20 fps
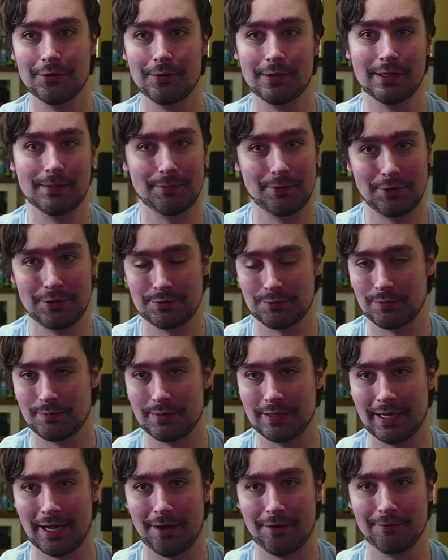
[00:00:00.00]
And the birds would
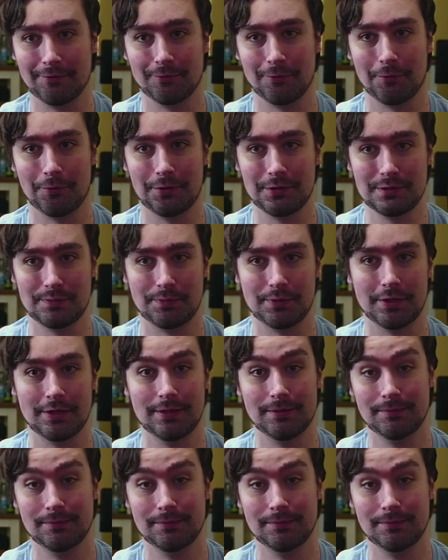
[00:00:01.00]
be out, of course, but